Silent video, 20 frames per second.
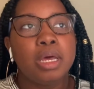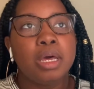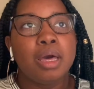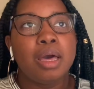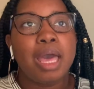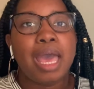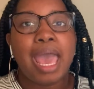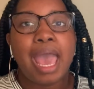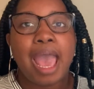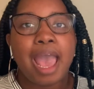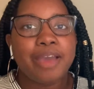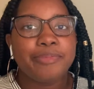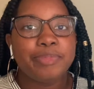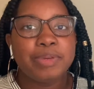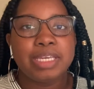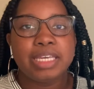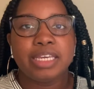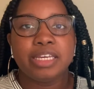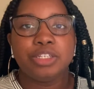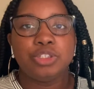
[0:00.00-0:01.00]

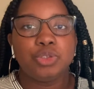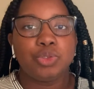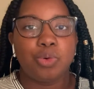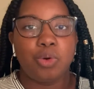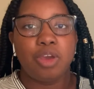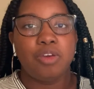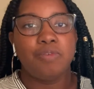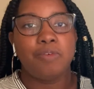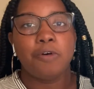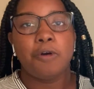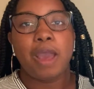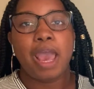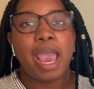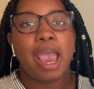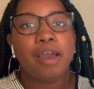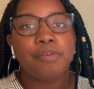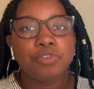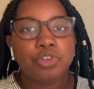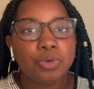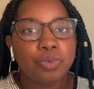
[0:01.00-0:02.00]
happy and joyful
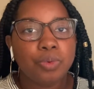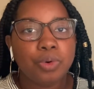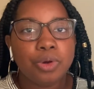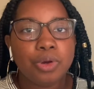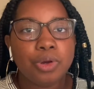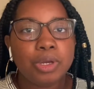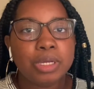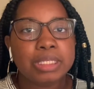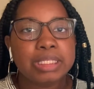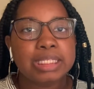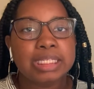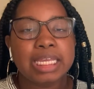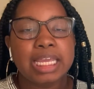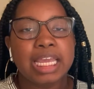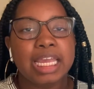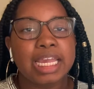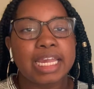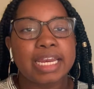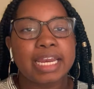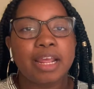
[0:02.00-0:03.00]
afterwards
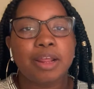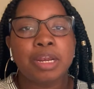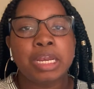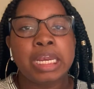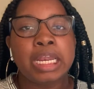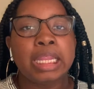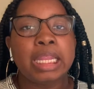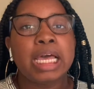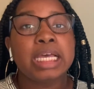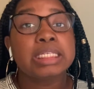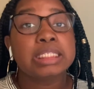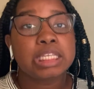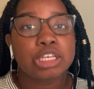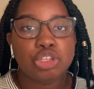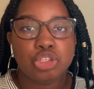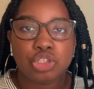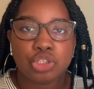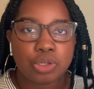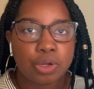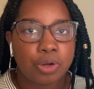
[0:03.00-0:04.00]
and less
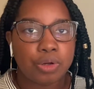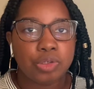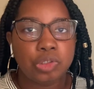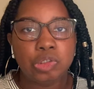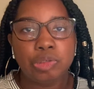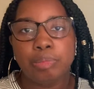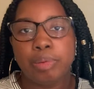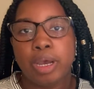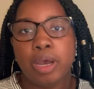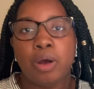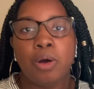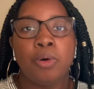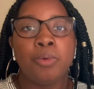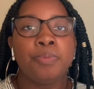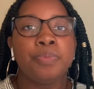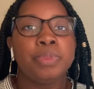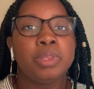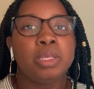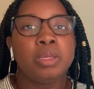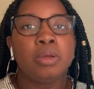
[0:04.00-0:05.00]
concerned
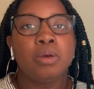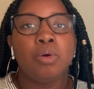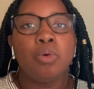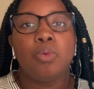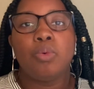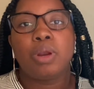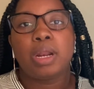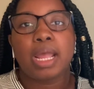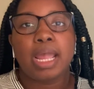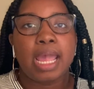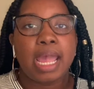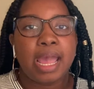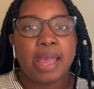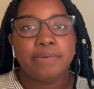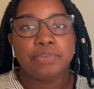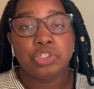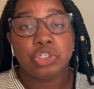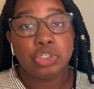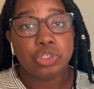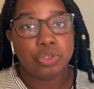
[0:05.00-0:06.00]
about what I
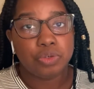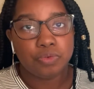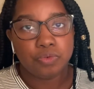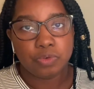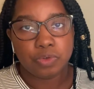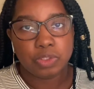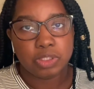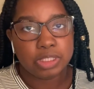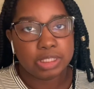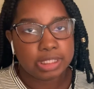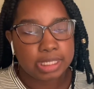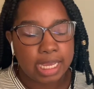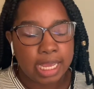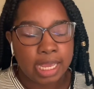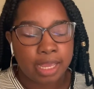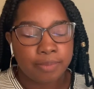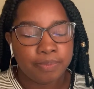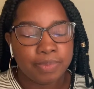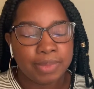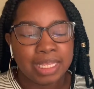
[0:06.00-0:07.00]
have to do for the
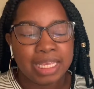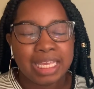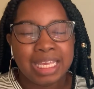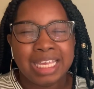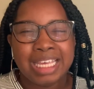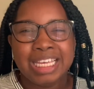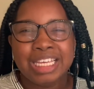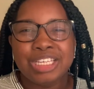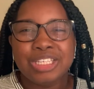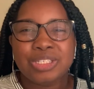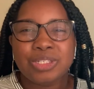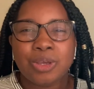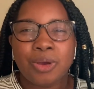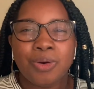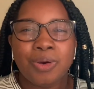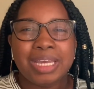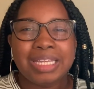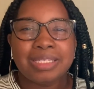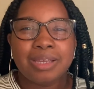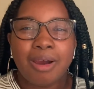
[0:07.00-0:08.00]
day. So
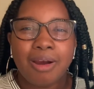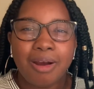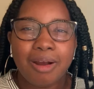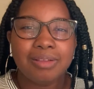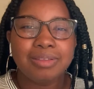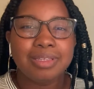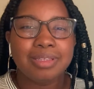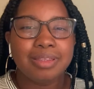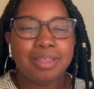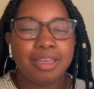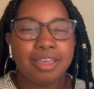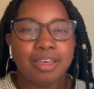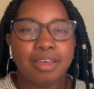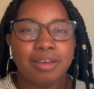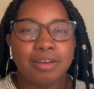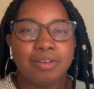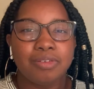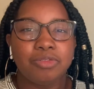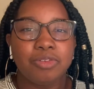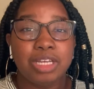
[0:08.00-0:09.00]
it's hard to think
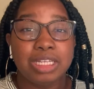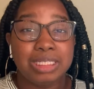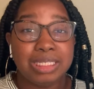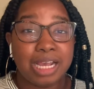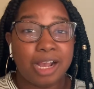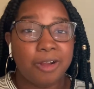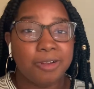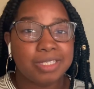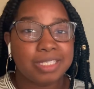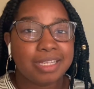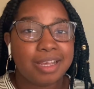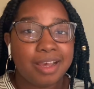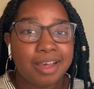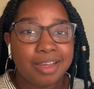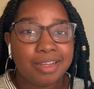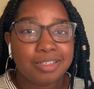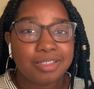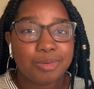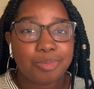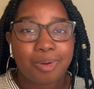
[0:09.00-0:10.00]
of a
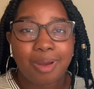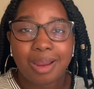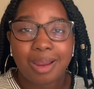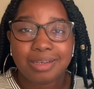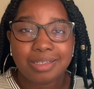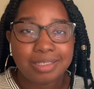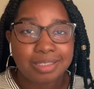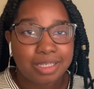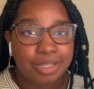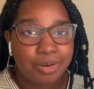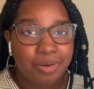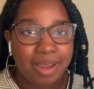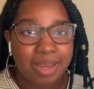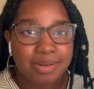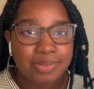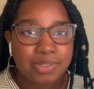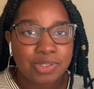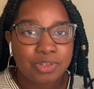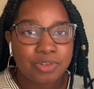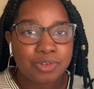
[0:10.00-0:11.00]
downside to practicing
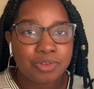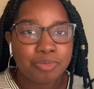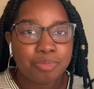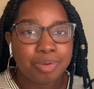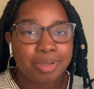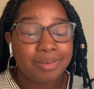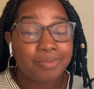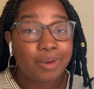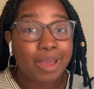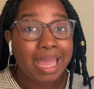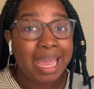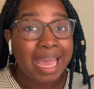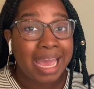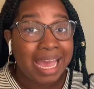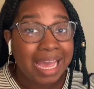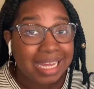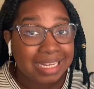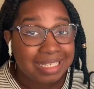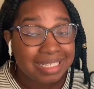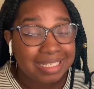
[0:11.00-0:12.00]
gratitude, but if I
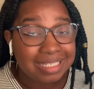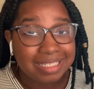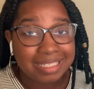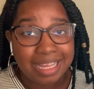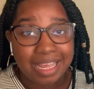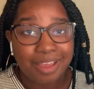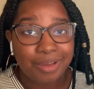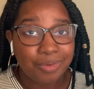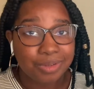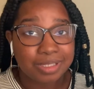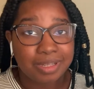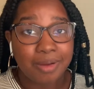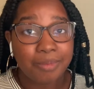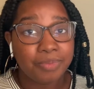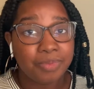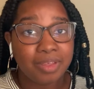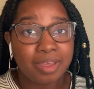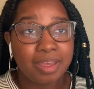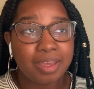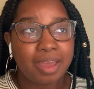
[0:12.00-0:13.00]
had to say
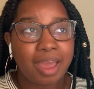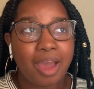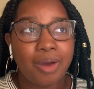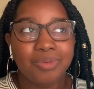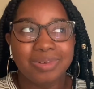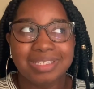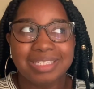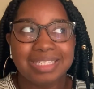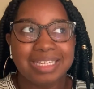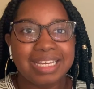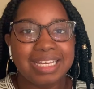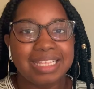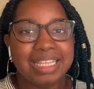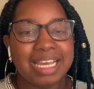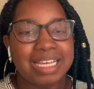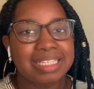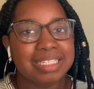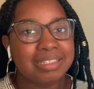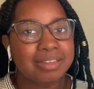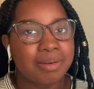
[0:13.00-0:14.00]
something, I would say
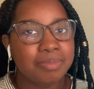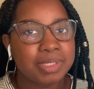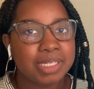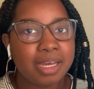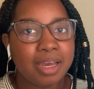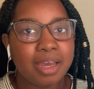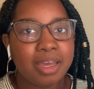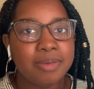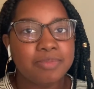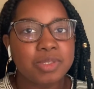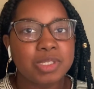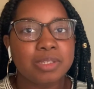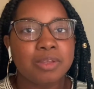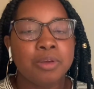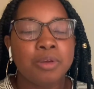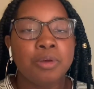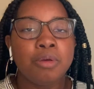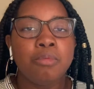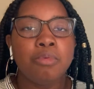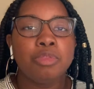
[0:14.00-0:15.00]
that sometimes
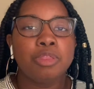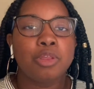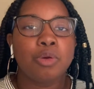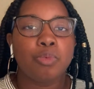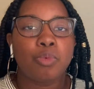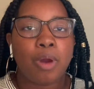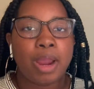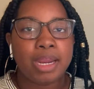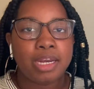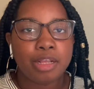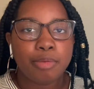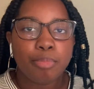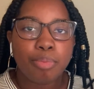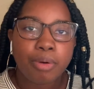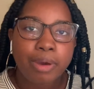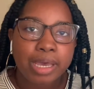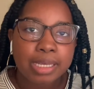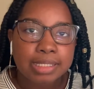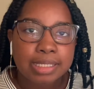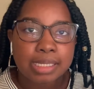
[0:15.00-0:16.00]
the writing
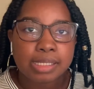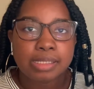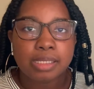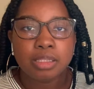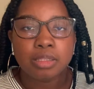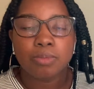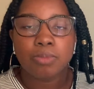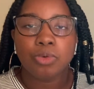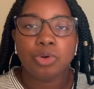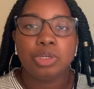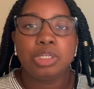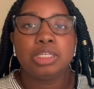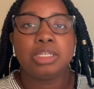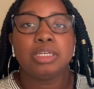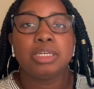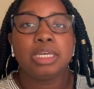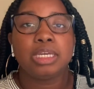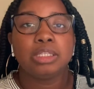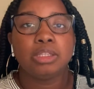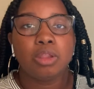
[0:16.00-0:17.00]
process in the morning
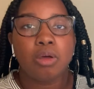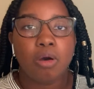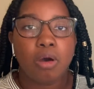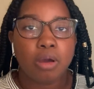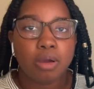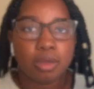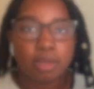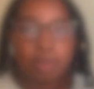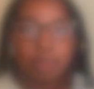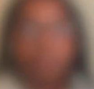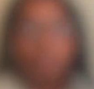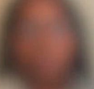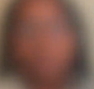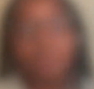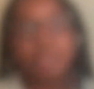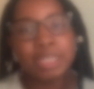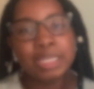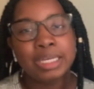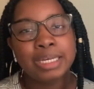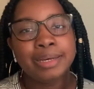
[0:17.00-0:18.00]
could get long.
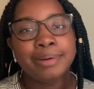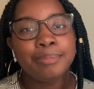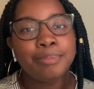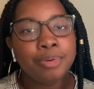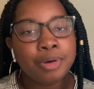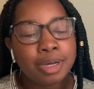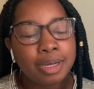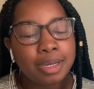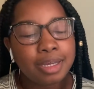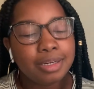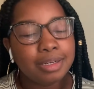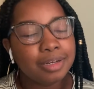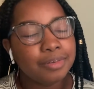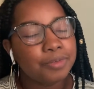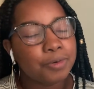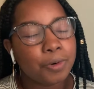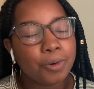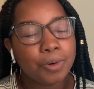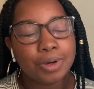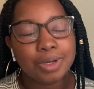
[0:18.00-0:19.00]
But of
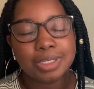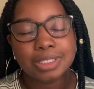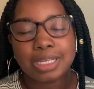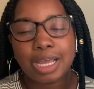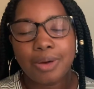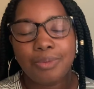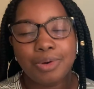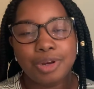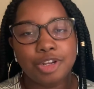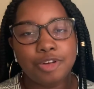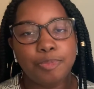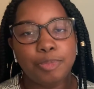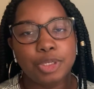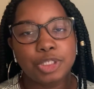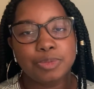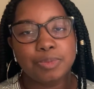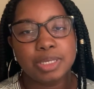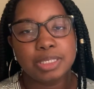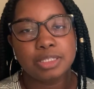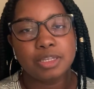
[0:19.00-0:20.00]
course, I wanted to
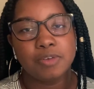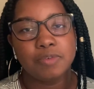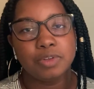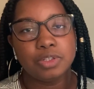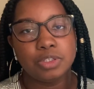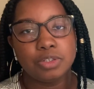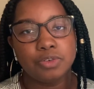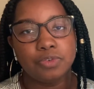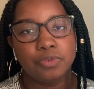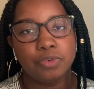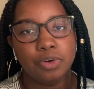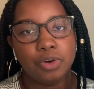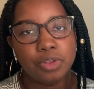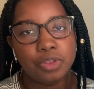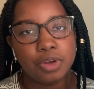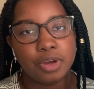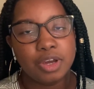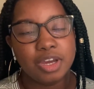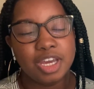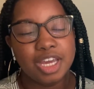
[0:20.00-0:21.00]
push myself a little
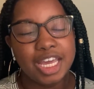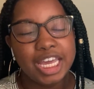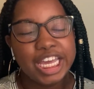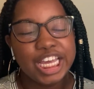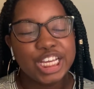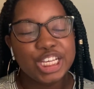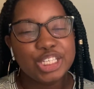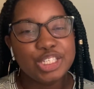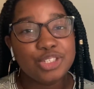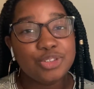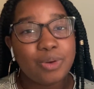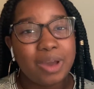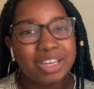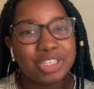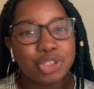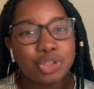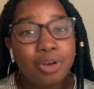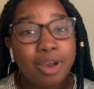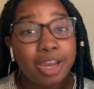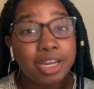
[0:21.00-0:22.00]
further. So I
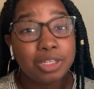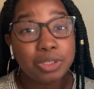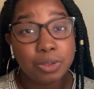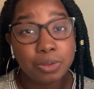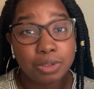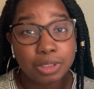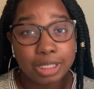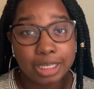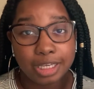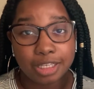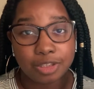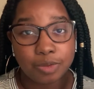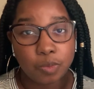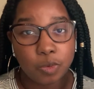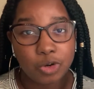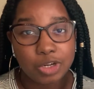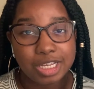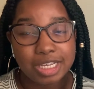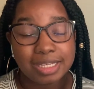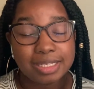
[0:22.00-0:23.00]
tried doodling in the
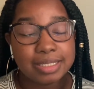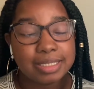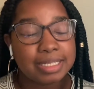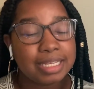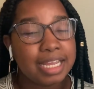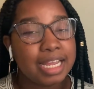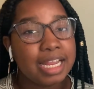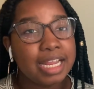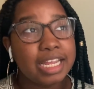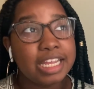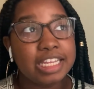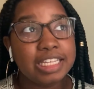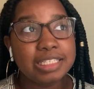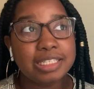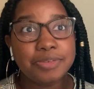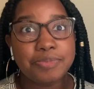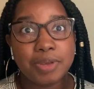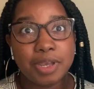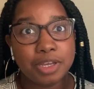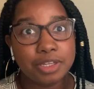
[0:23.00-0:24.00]
mornings, and
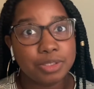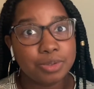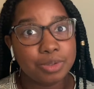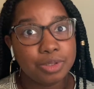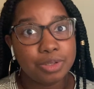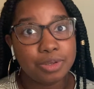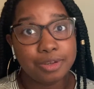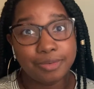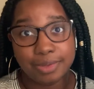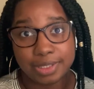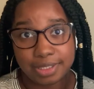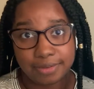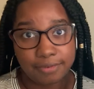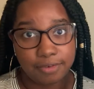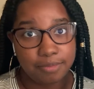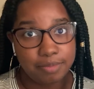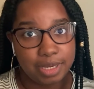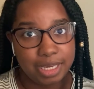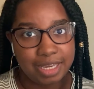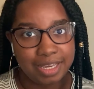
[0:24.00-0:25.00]
to be honest with you, it wasn't
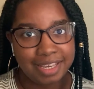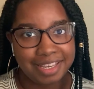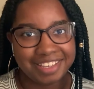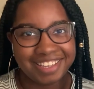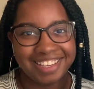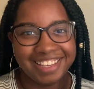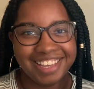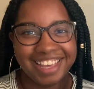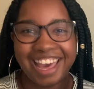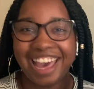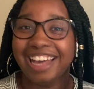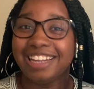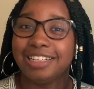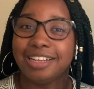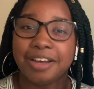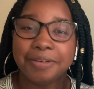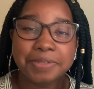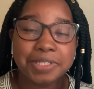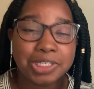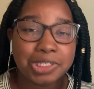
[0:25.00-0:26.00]
for me. I
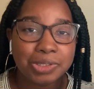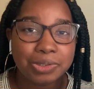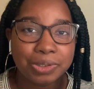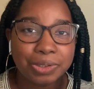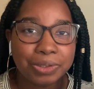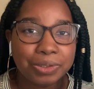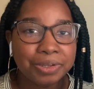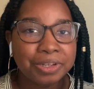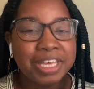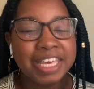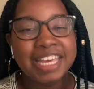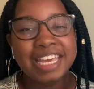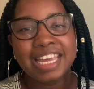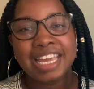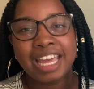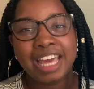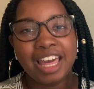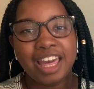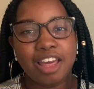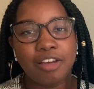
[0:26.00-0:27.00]
love to doodle.
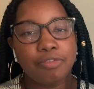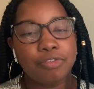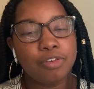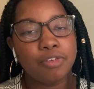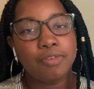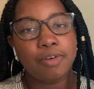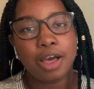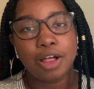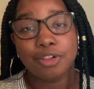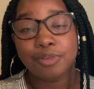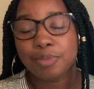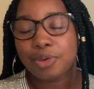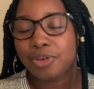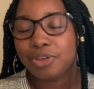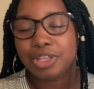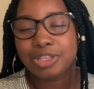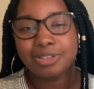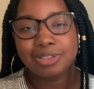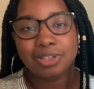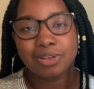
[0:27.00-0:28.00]
If you follow me on
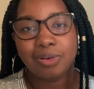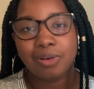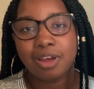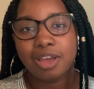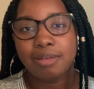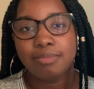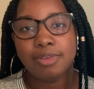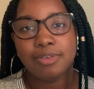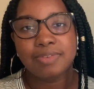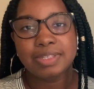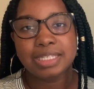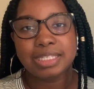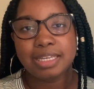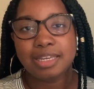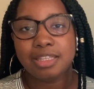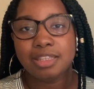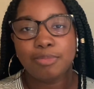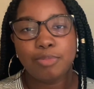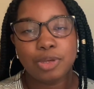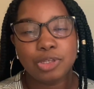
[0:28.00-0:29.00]
Instagram, you've
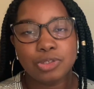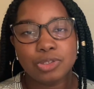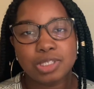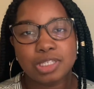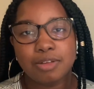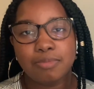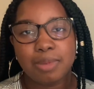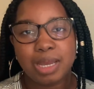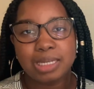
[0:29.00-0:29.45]
seen the pictures of my